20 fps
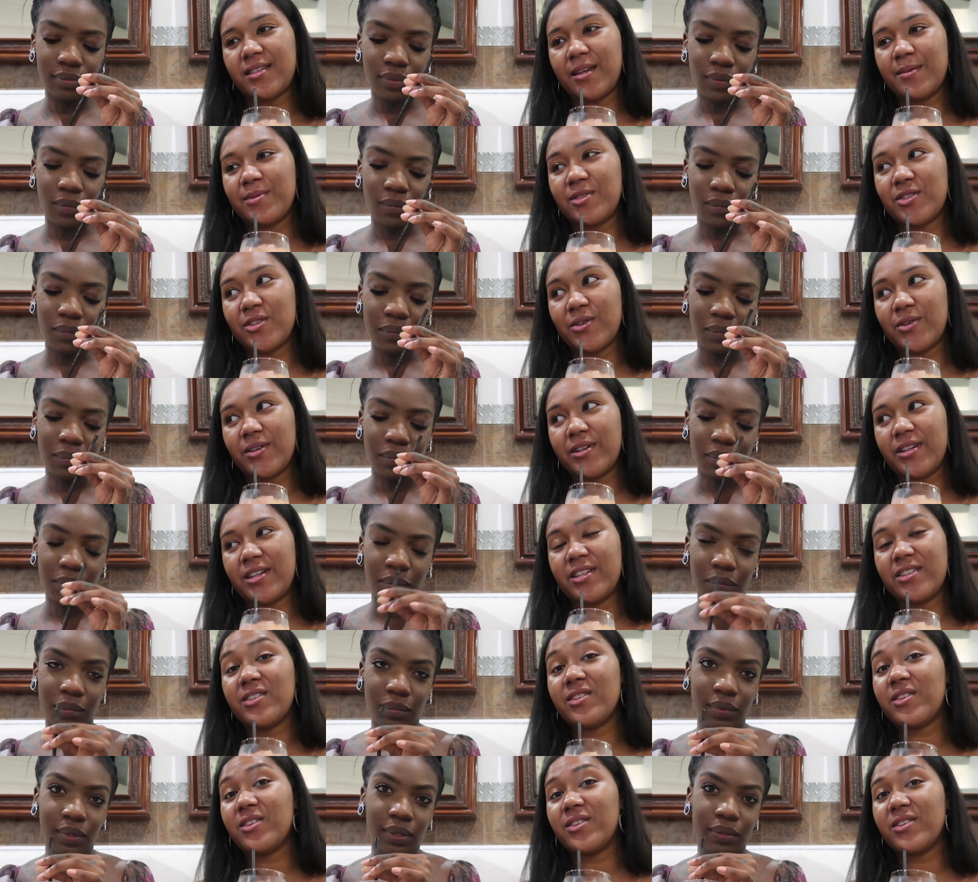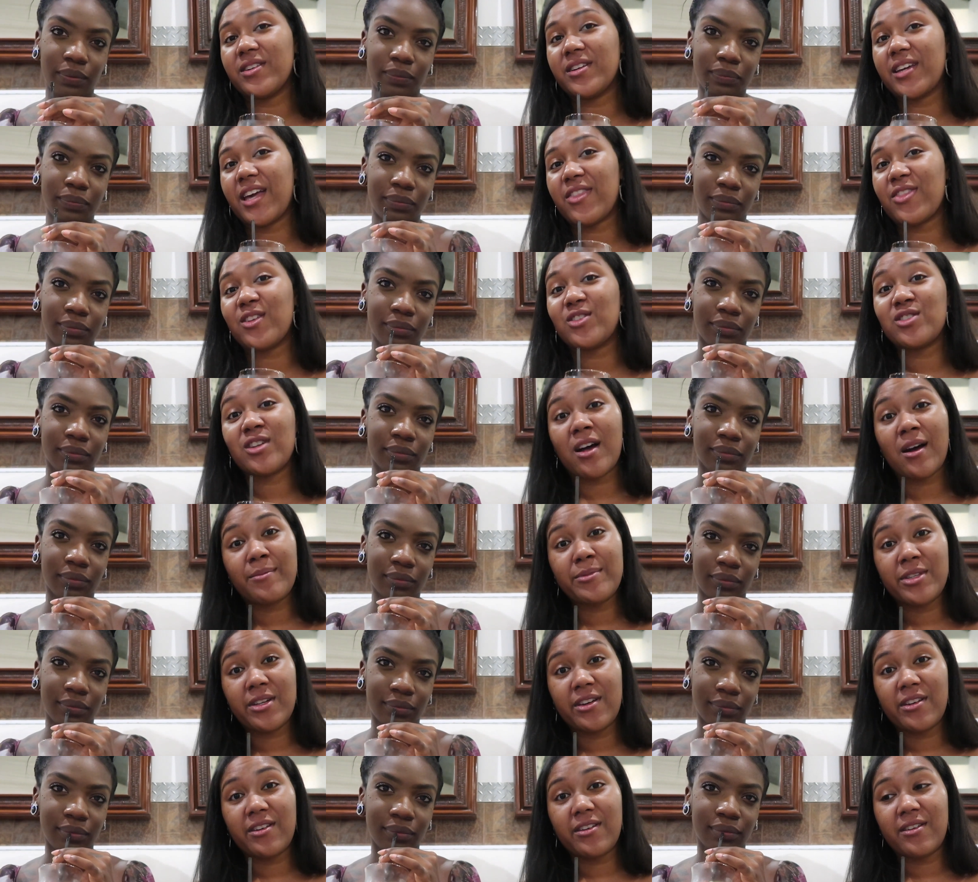Speaker 1: I'm sure it'll get the job
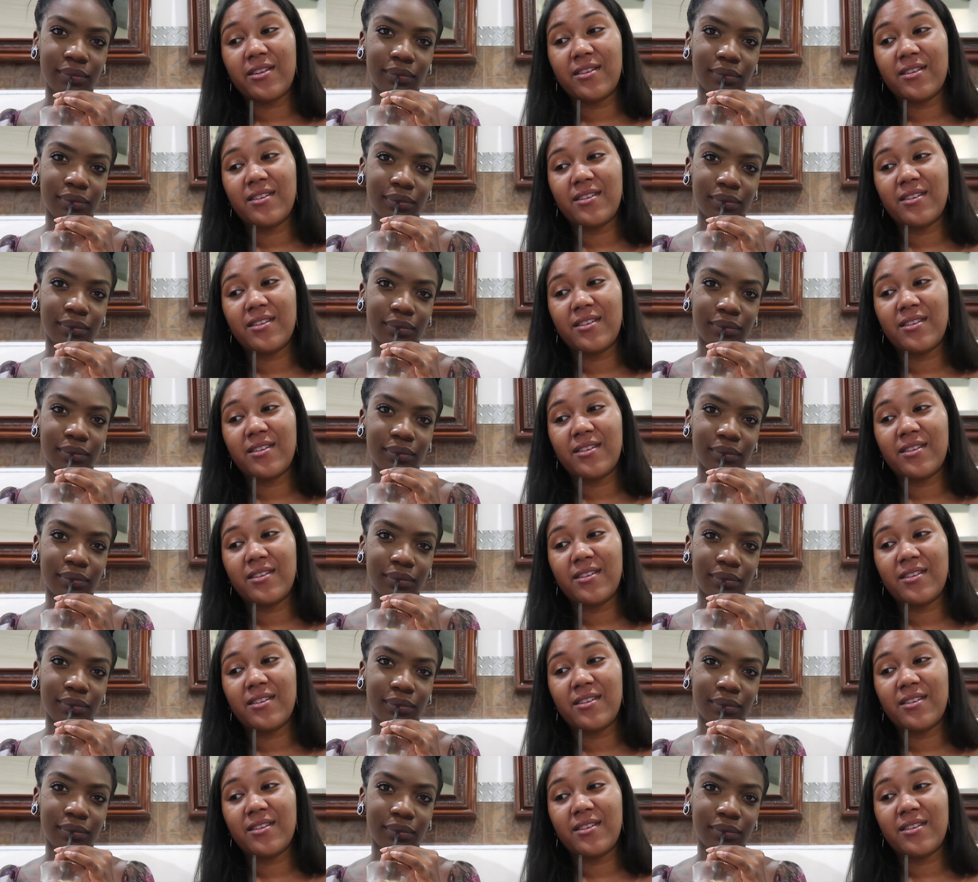done.